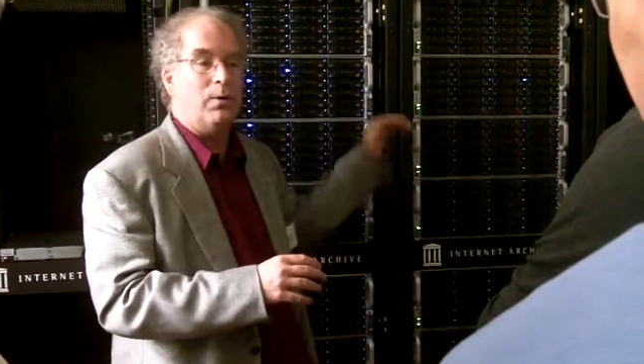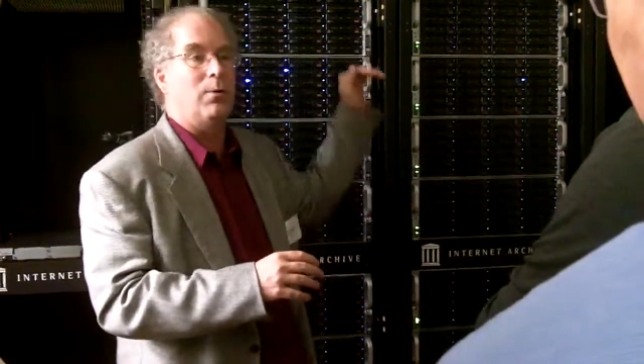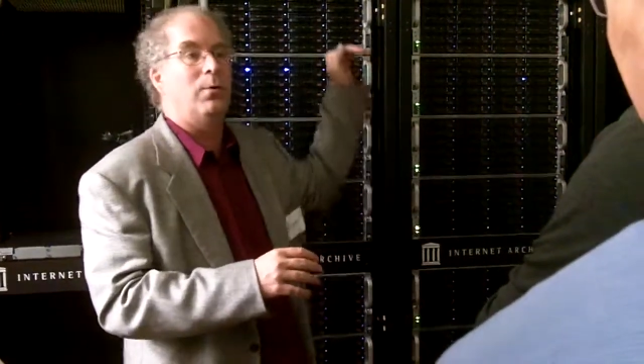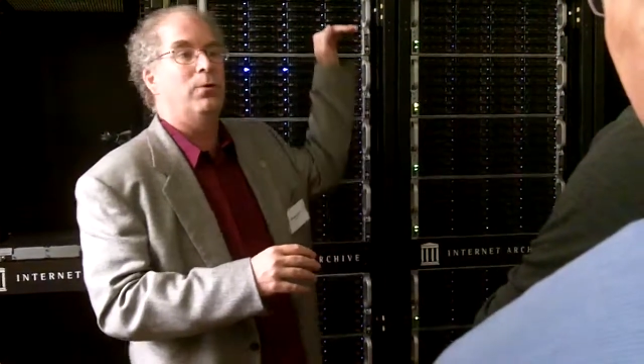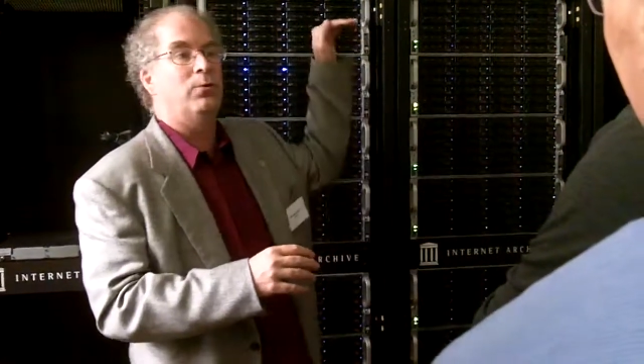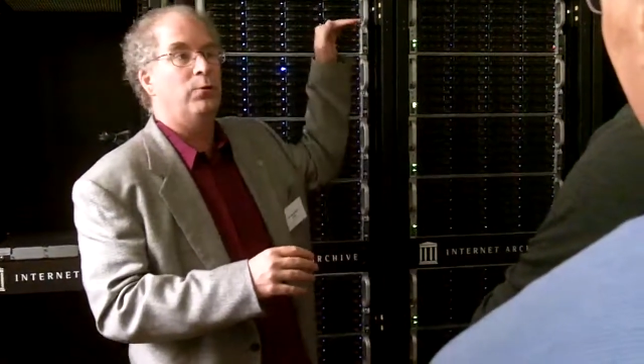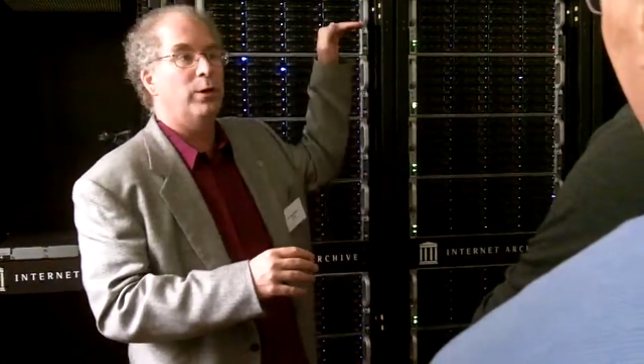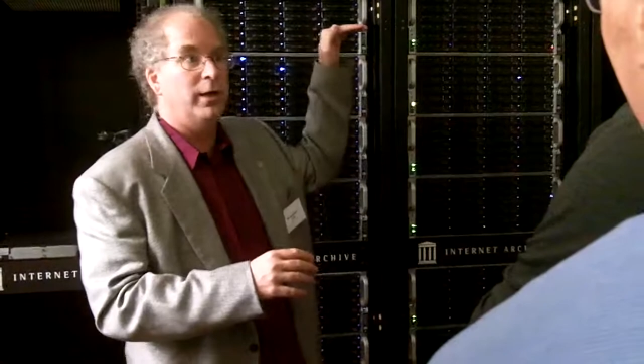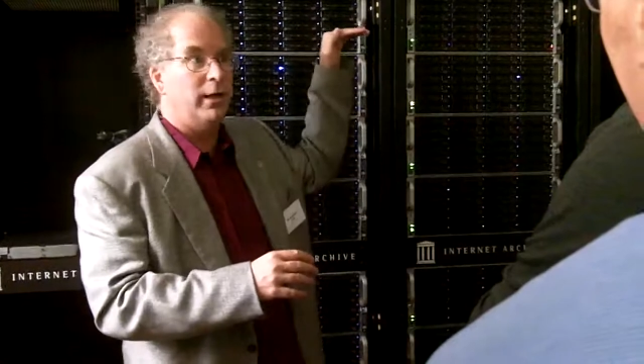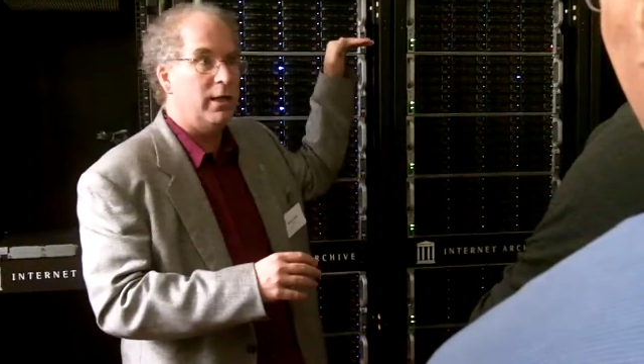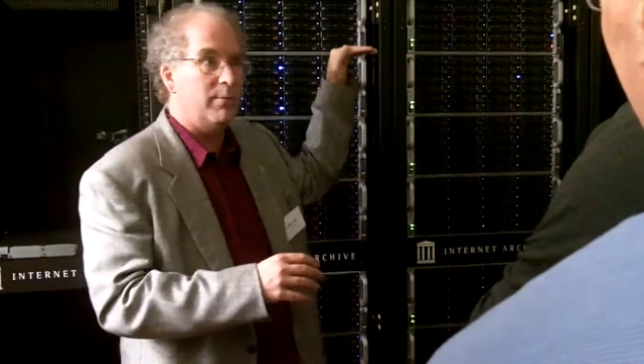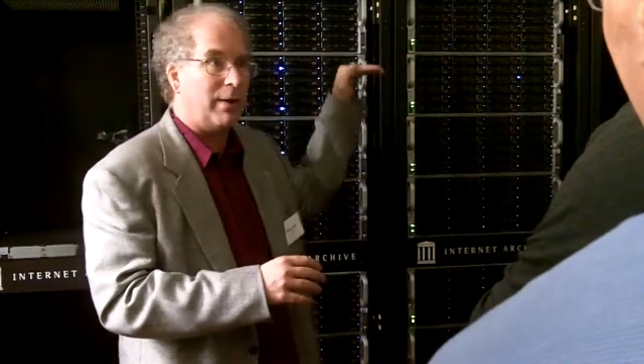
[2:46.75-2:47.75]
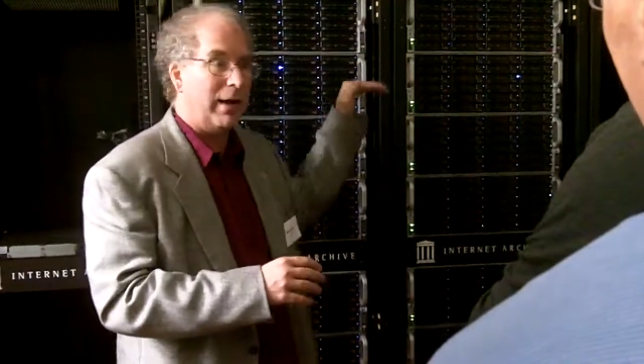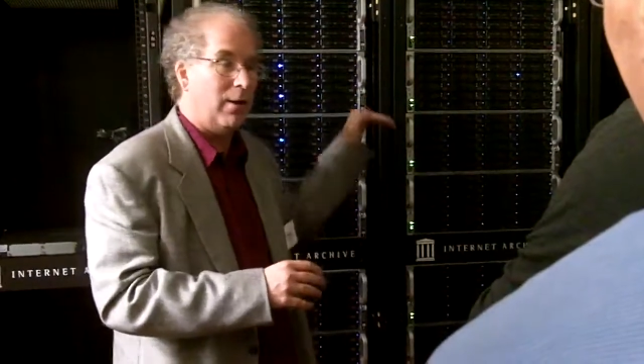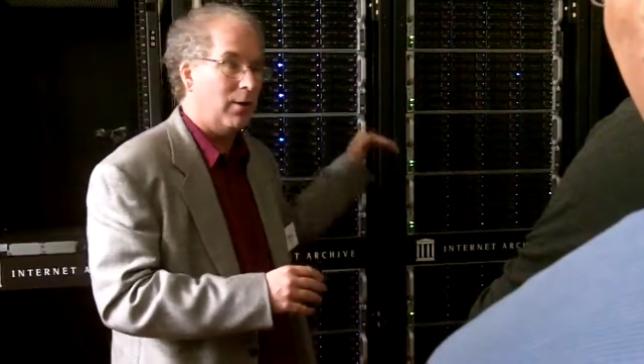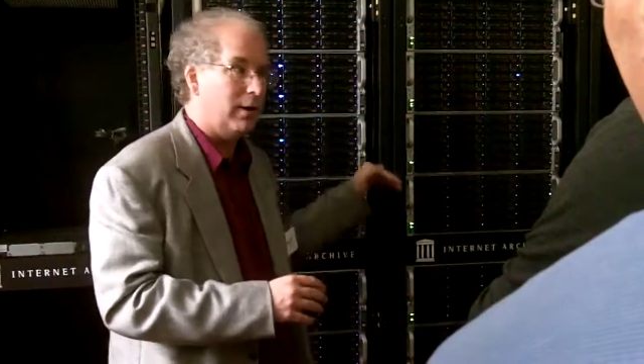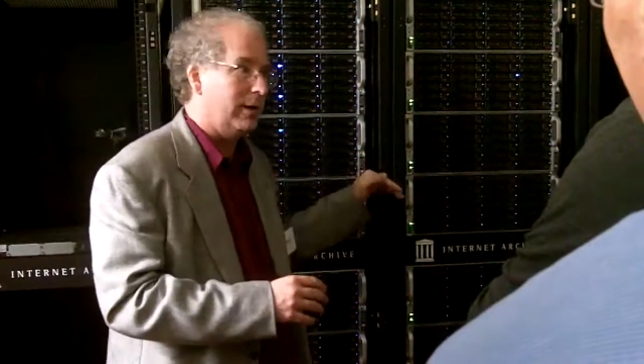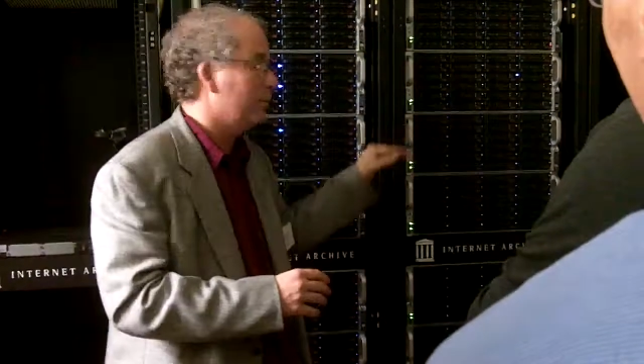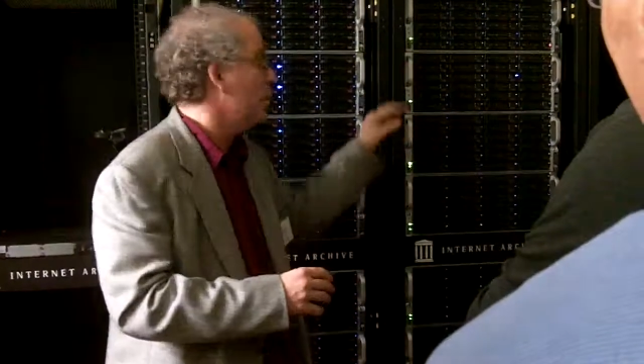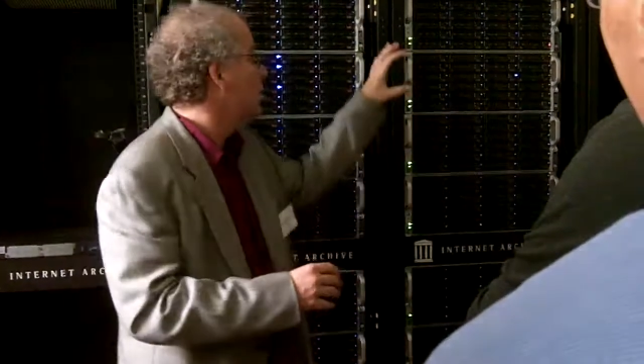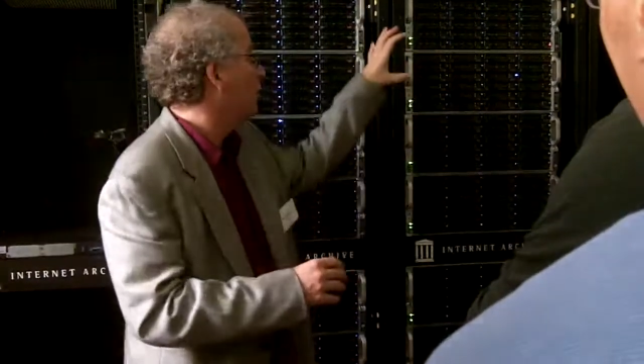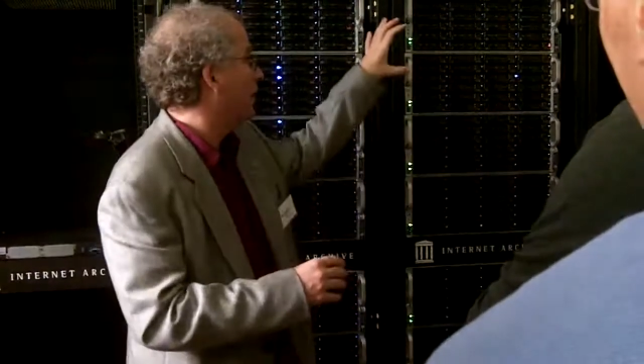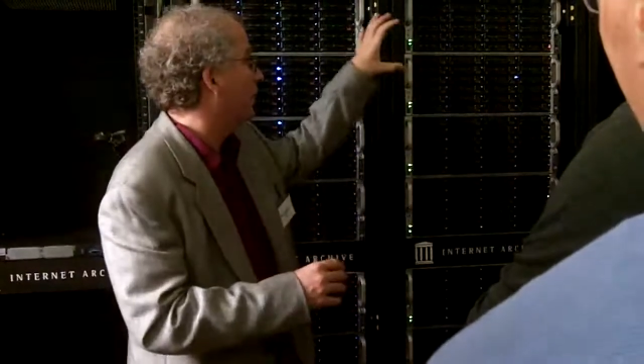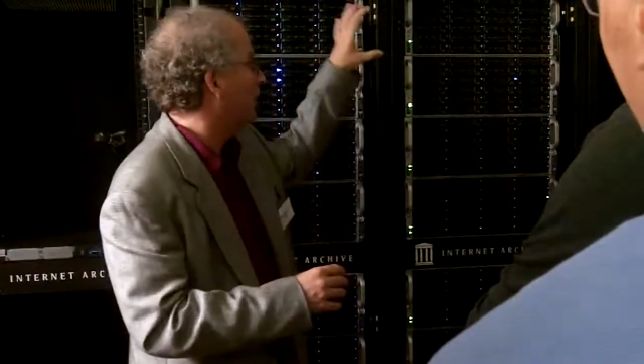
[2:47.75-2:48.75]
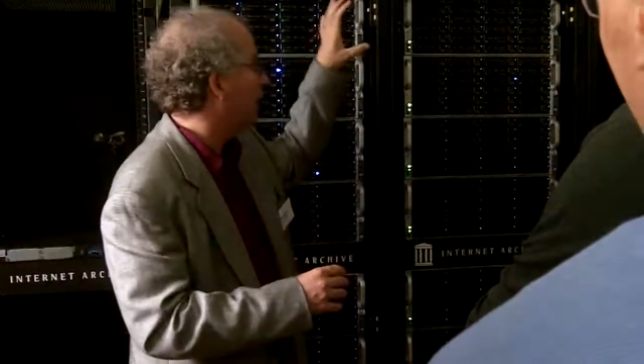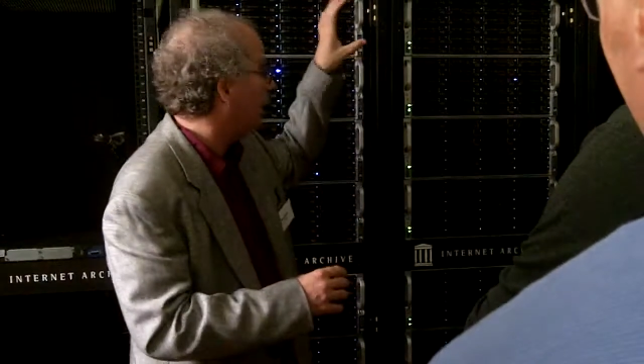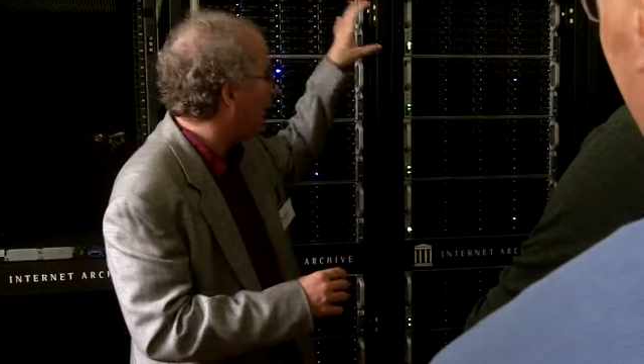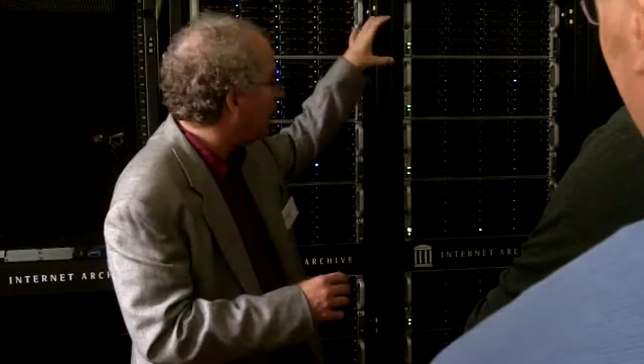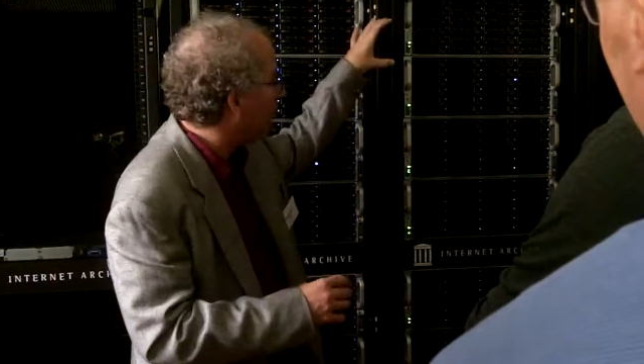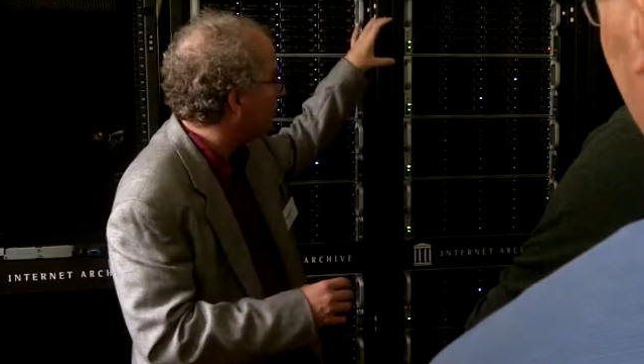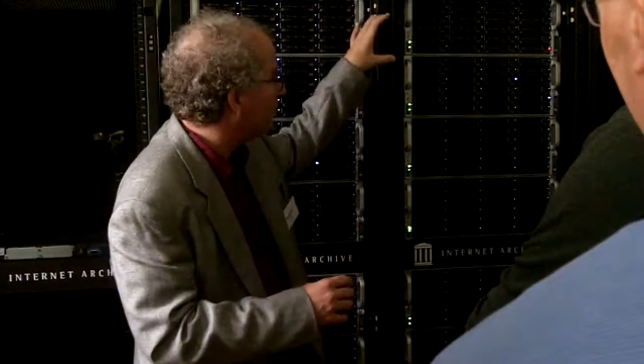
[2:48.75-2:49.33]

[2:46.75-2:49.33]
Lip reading: We went with really powering, a lot